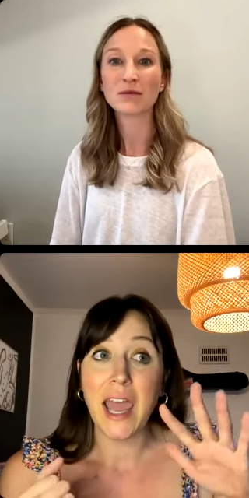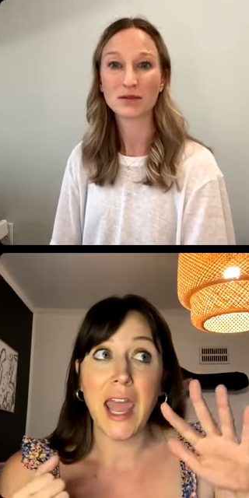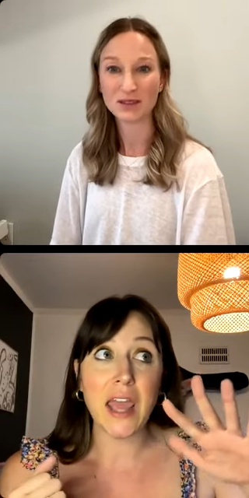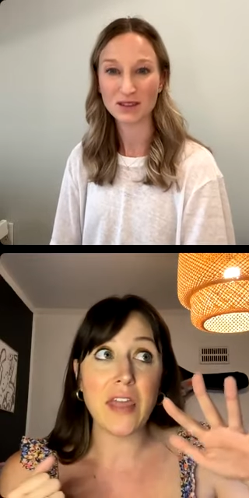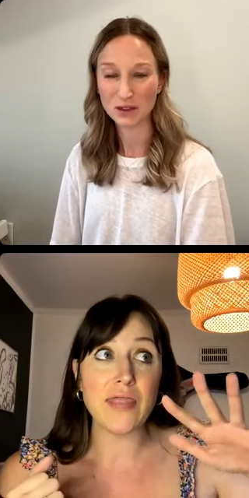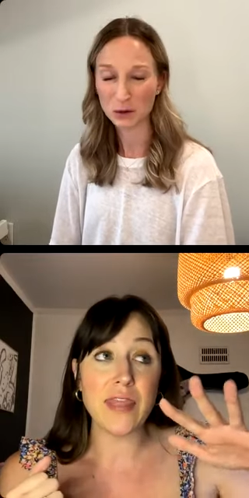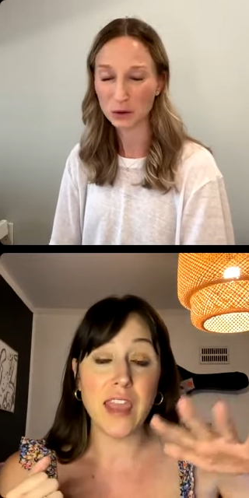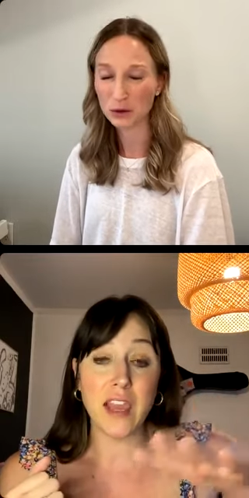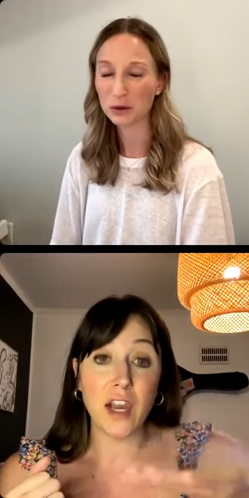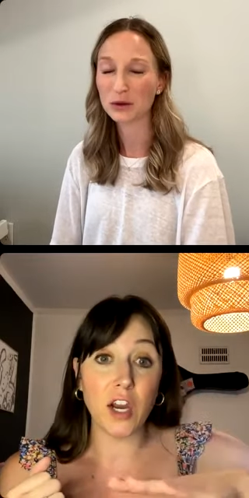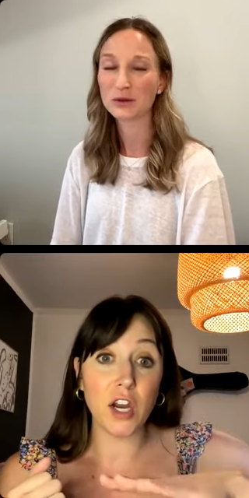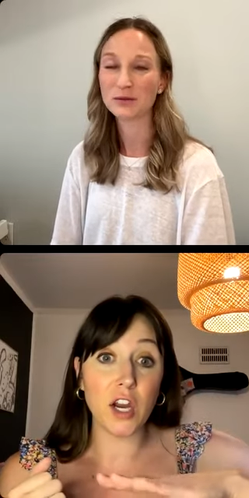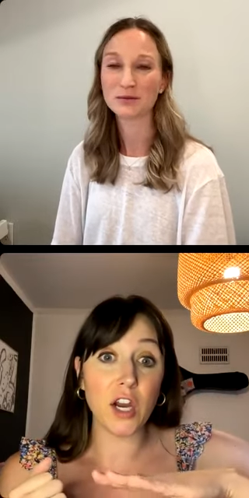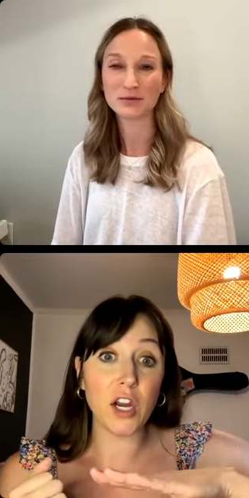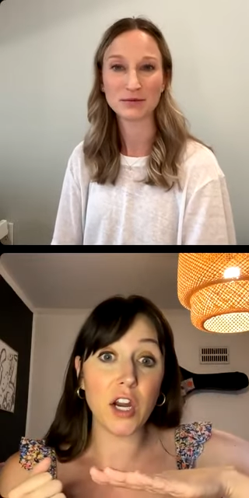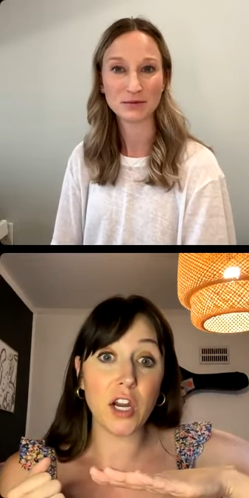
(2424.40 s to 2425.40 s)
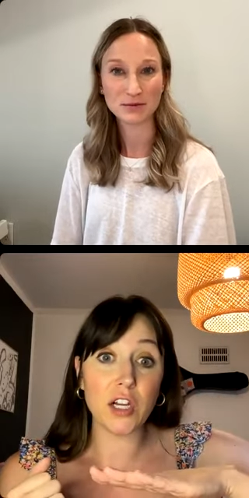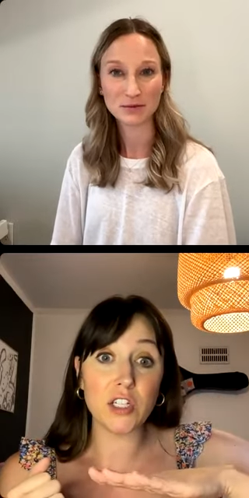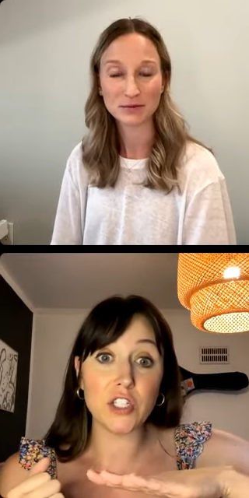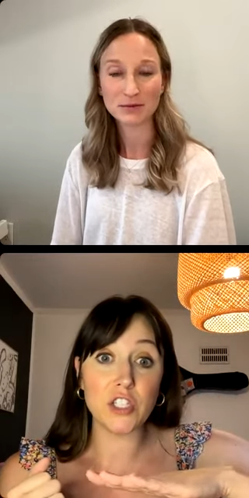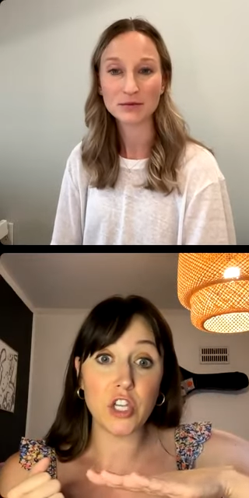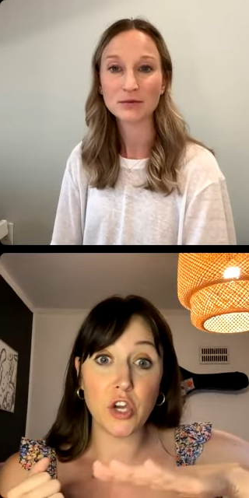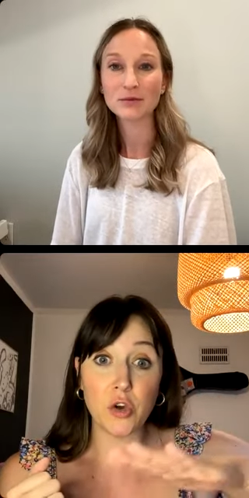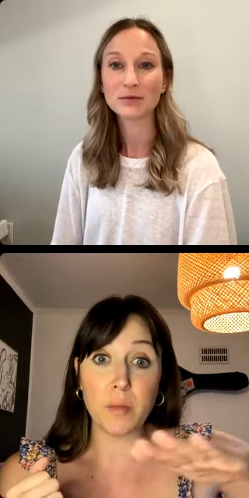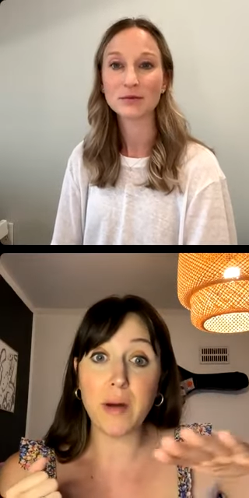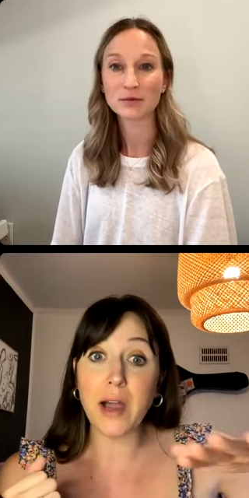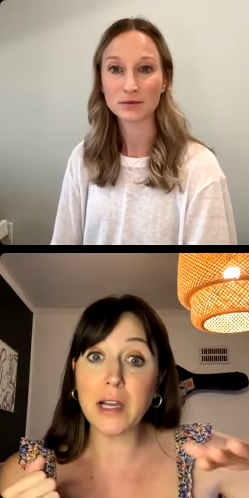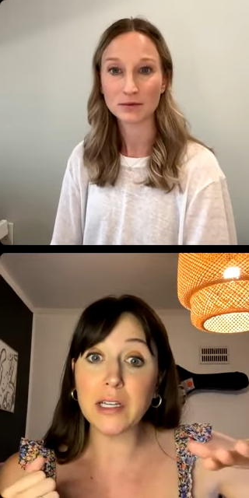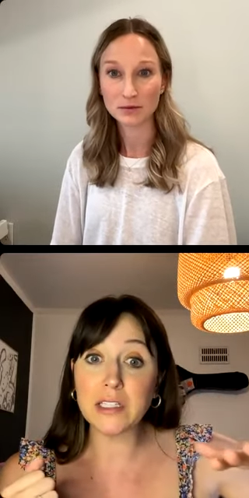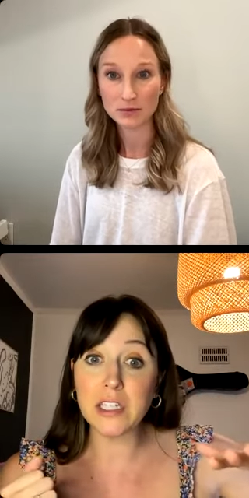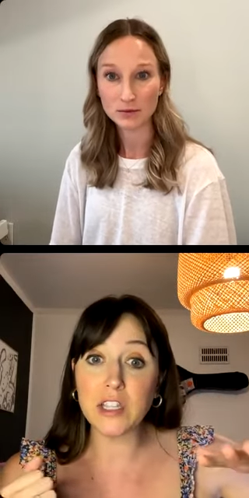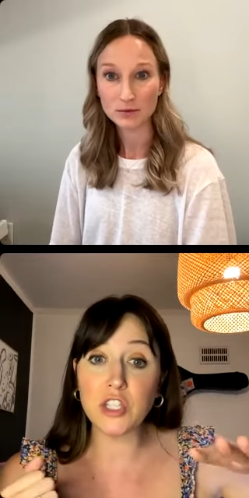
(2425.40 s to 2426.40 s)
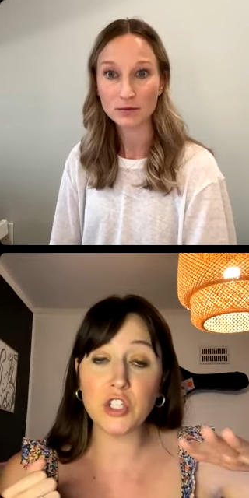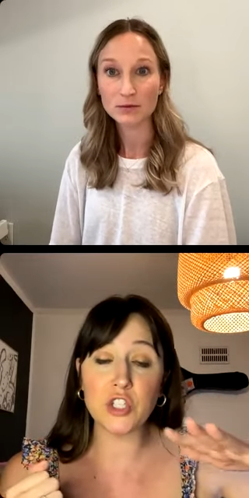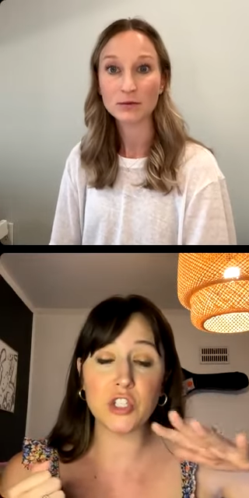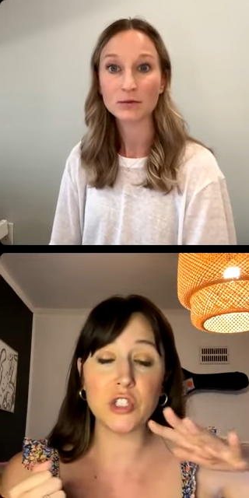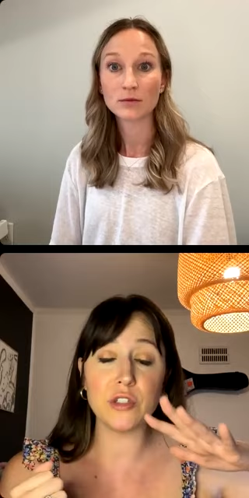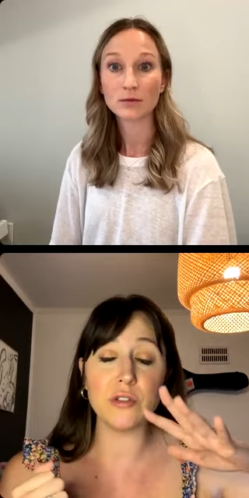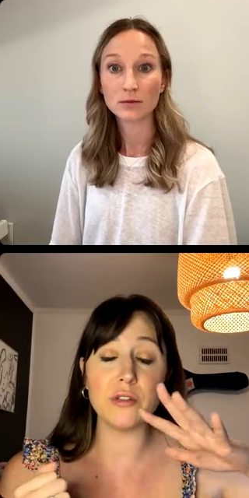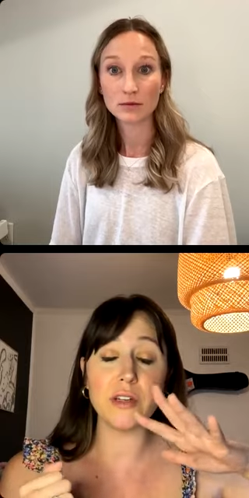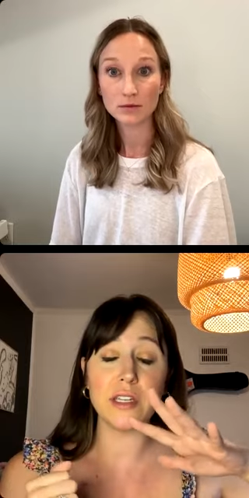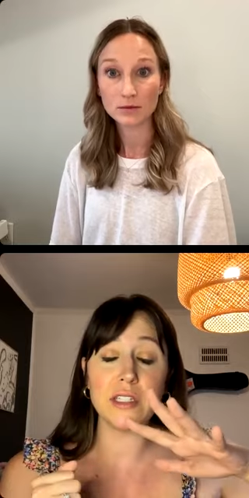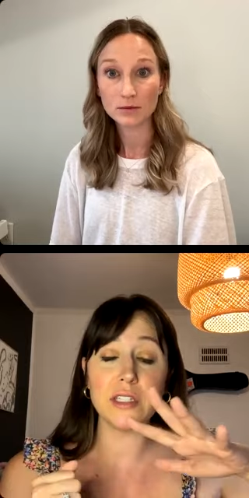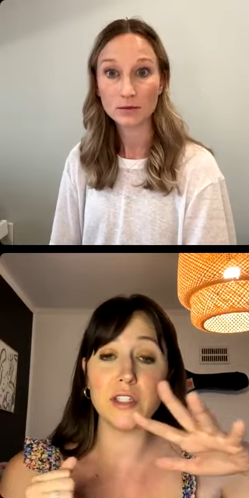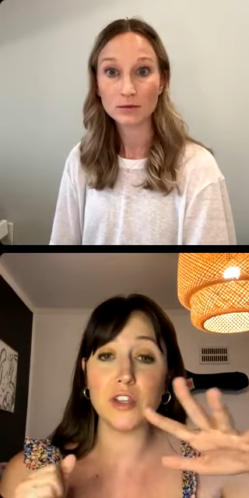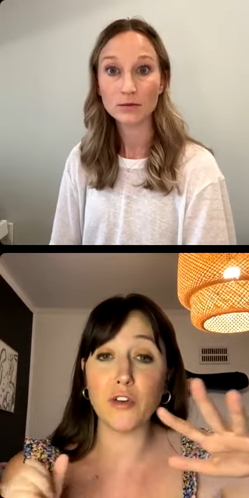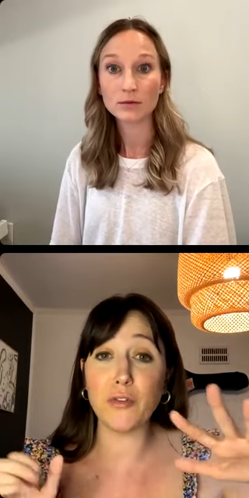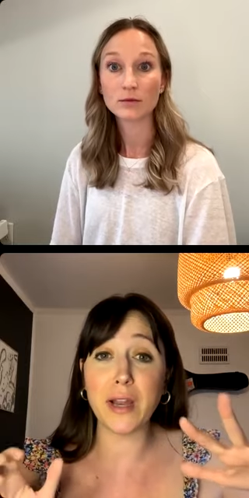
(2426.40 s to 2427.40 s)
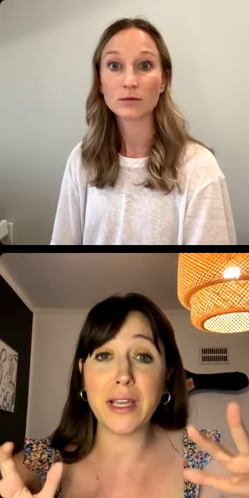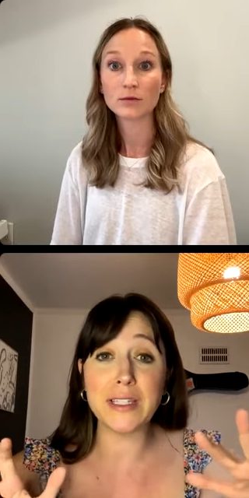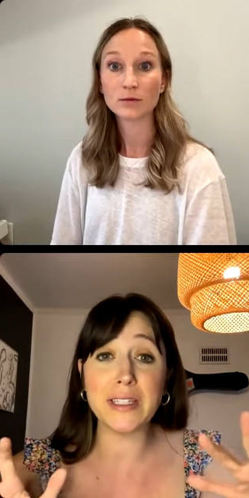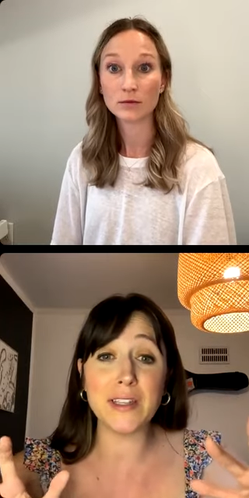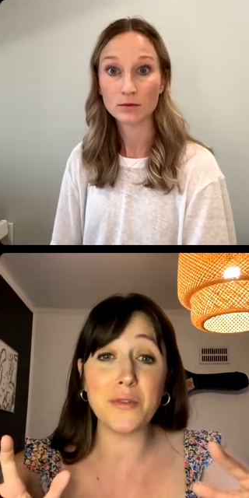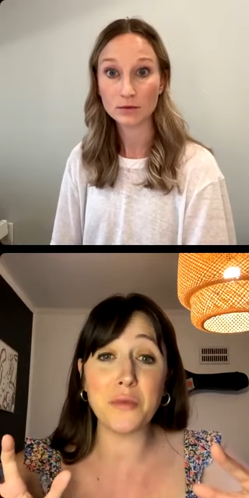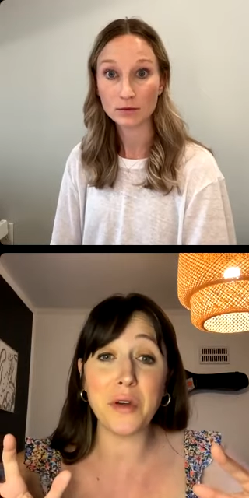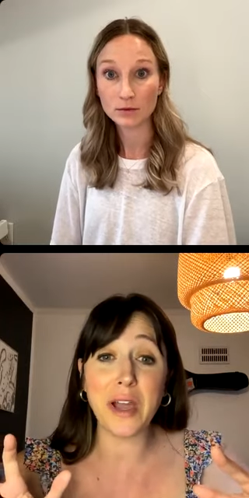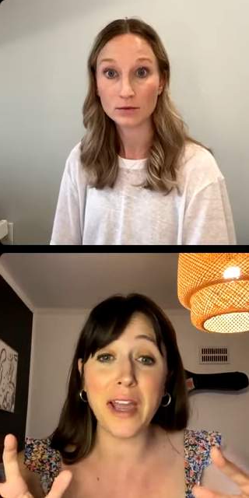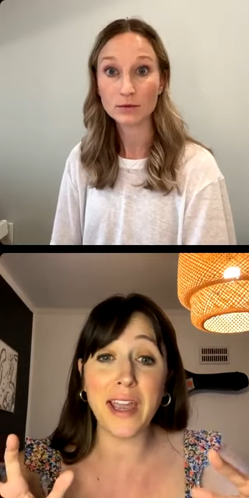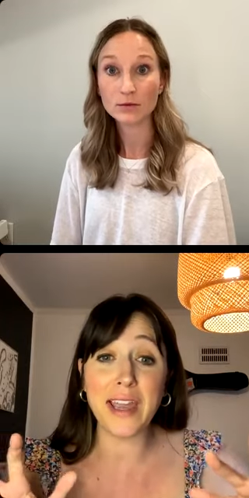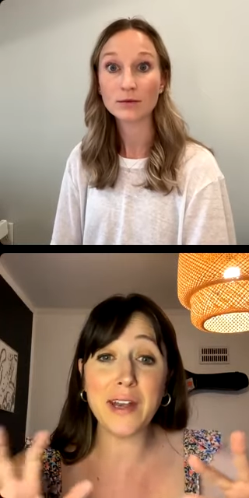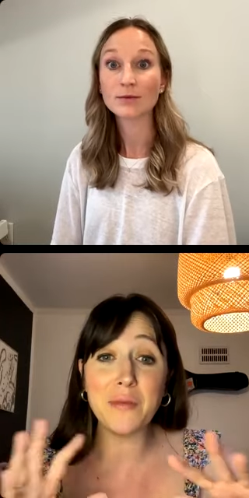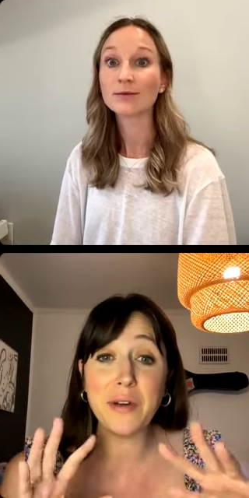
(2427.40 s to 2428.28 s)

Speaker 1: And their toe box in their shoe is so nice and wide.